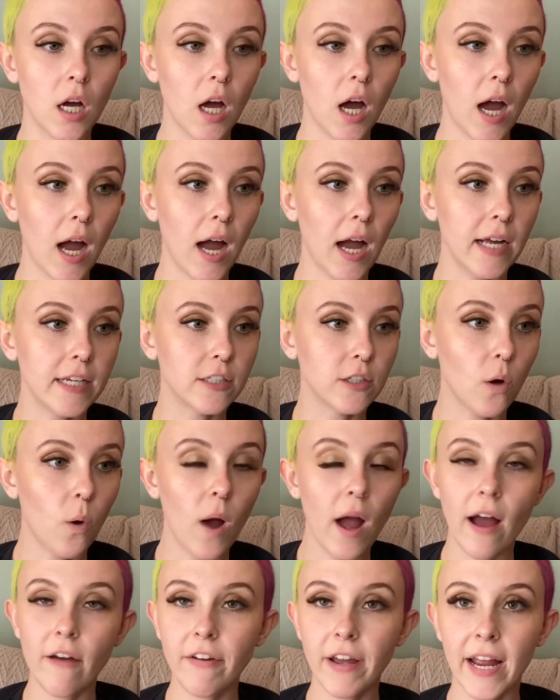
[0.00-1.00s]
I don't
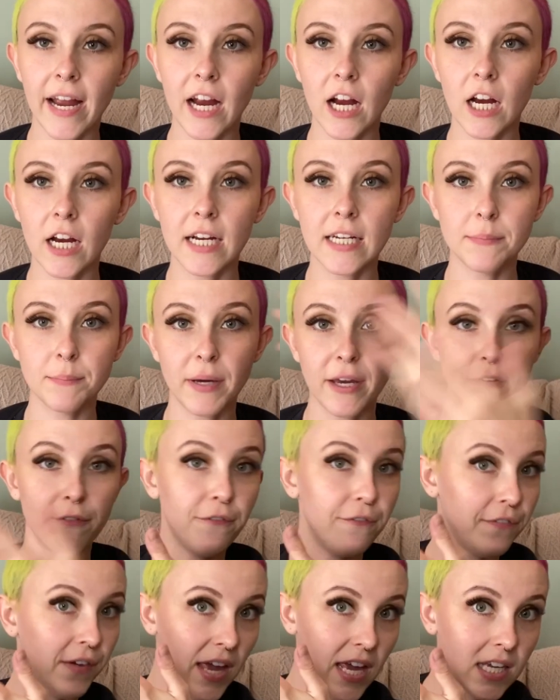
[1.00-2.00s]
have hair in my
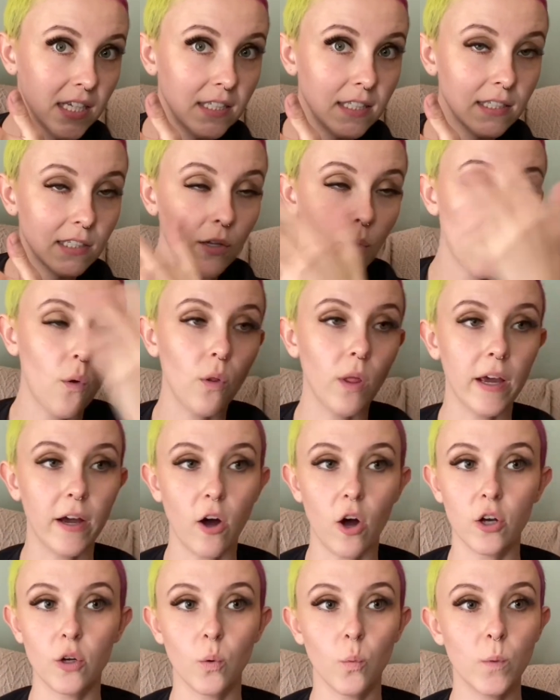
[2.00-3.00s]
face, so like
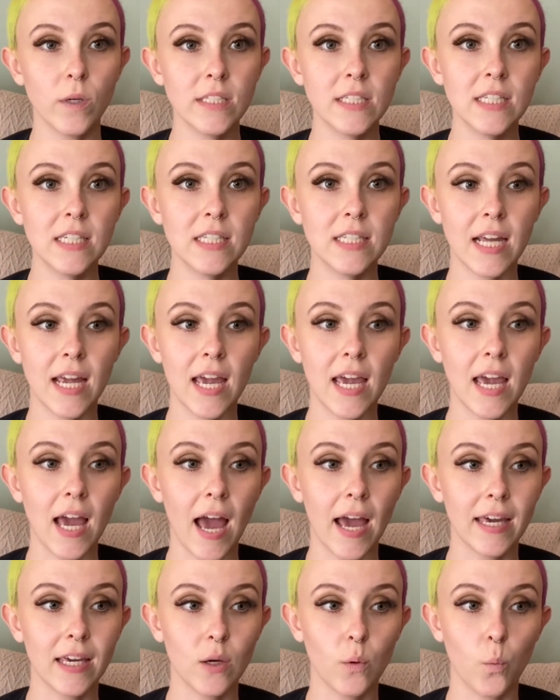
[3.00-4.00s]
on a windy day,
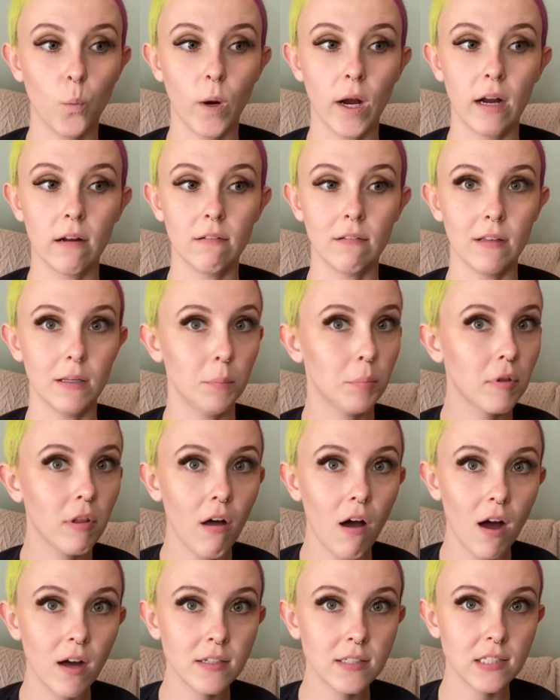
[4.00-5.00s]
I can wear lip
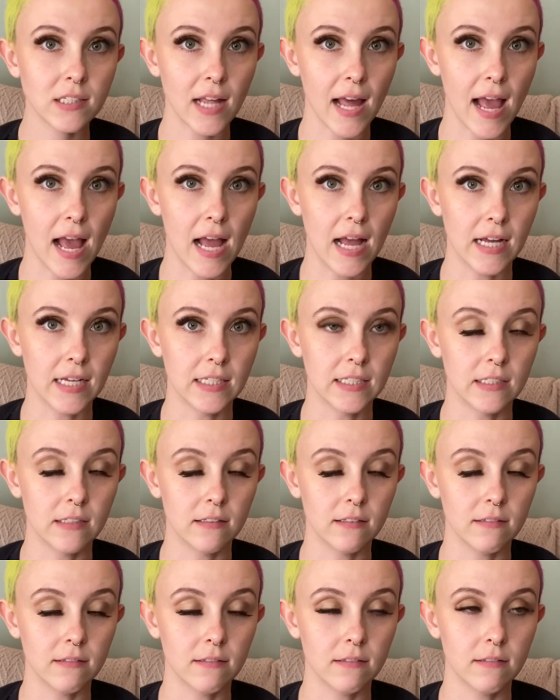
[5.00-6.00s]
gloss
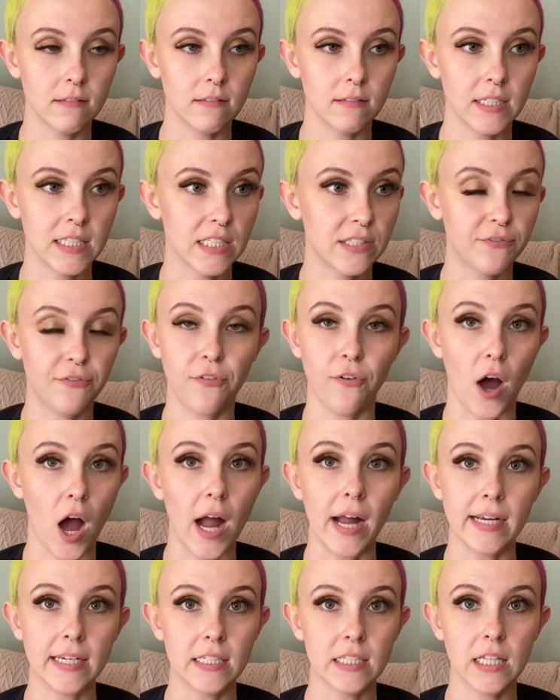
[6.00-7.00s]
and it's
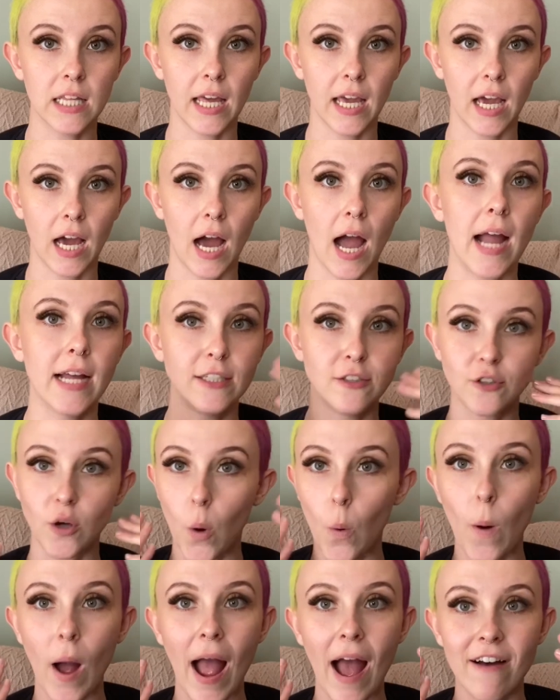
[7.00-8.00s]
fine. Like, I
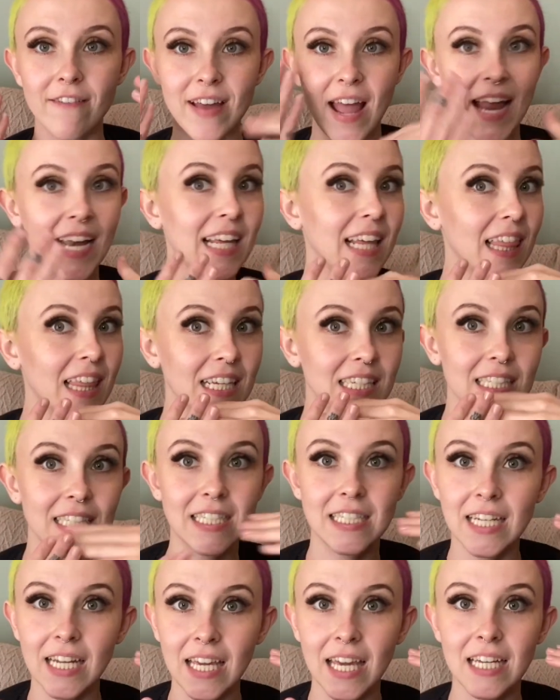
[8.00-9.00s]
don't have anything
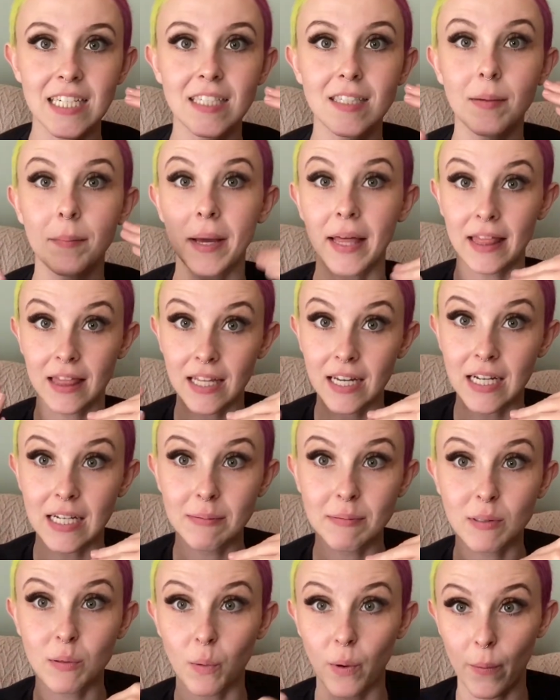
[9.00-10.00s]
sticking to my
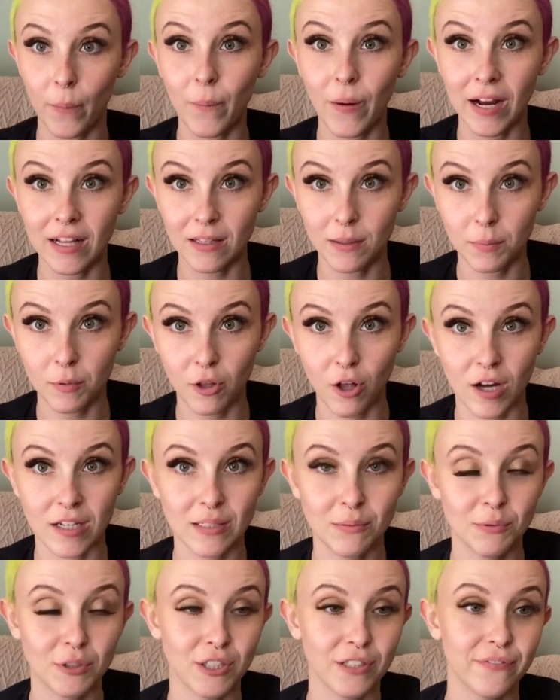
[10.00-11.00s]
lips when I wear lip
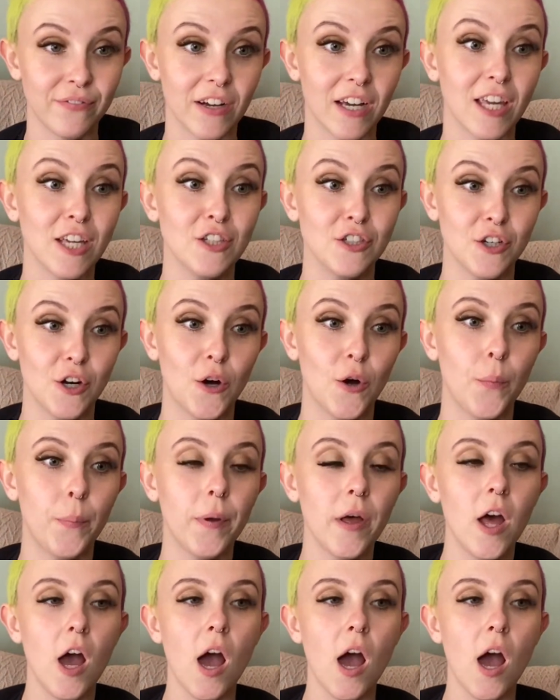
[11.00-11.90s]
gloss, which is fucking dope.